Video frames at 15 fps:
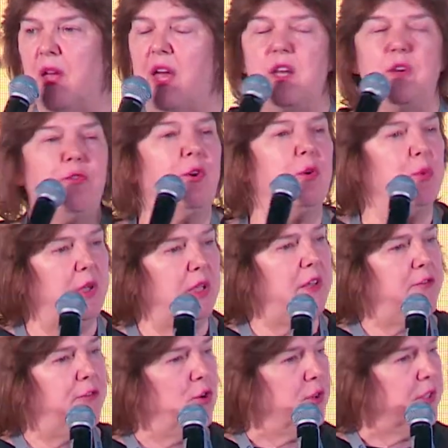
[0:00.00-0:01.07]
And if we're
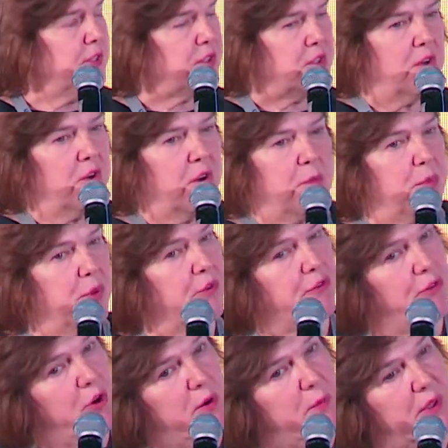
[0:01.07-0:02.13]
really focused on our
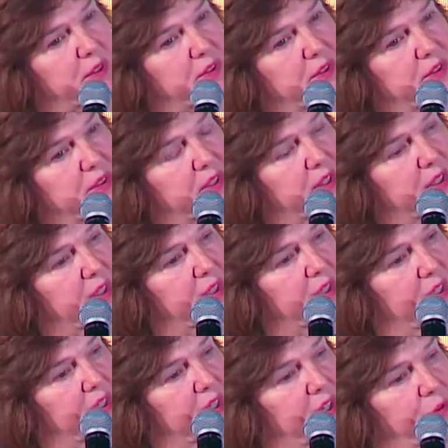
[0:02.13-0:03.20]
performance,
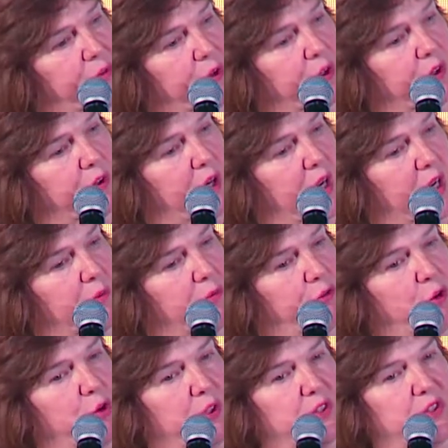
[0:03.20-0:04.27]
if we're
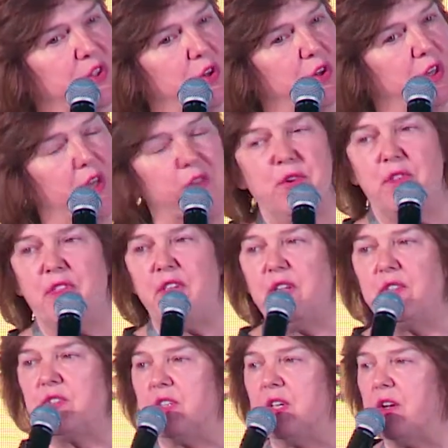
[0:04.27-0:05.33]
focused on other
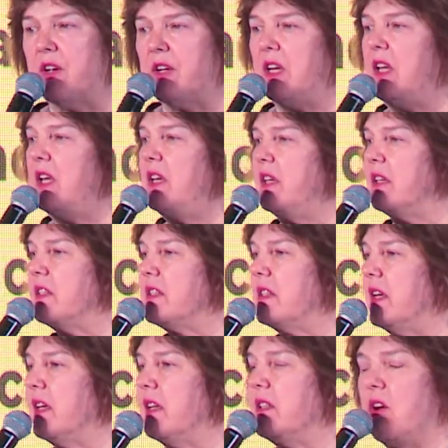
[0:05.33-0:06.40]
things than our client
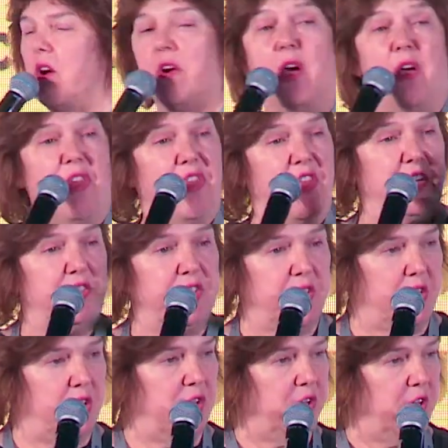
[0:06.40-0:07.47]
and our
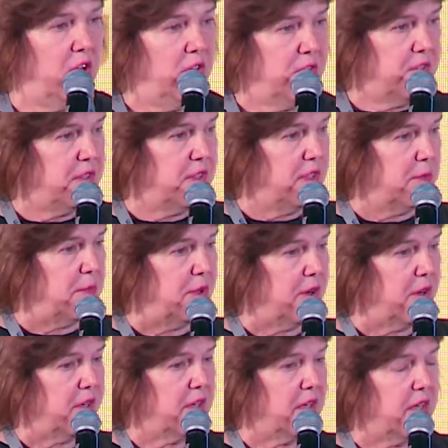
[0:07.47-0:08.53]
authentic curiosity about
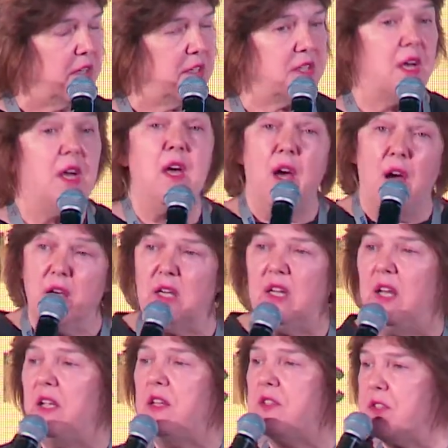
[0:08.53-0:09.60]
our
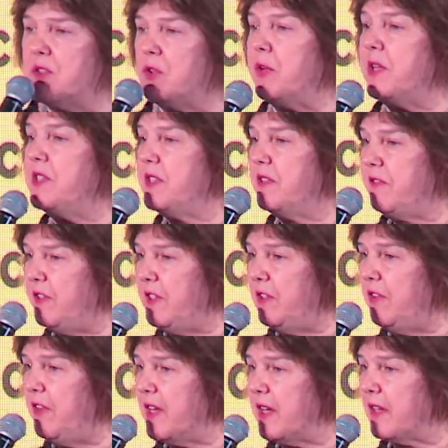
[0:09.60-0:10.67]
client is going to
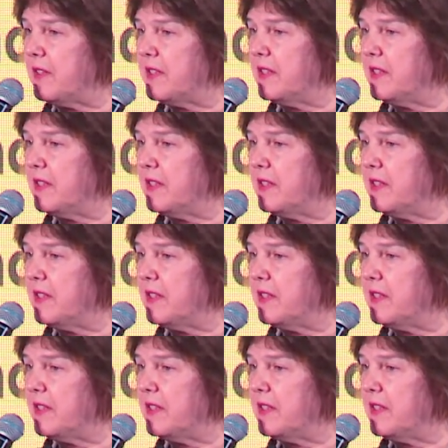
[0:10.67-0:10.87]
feel that.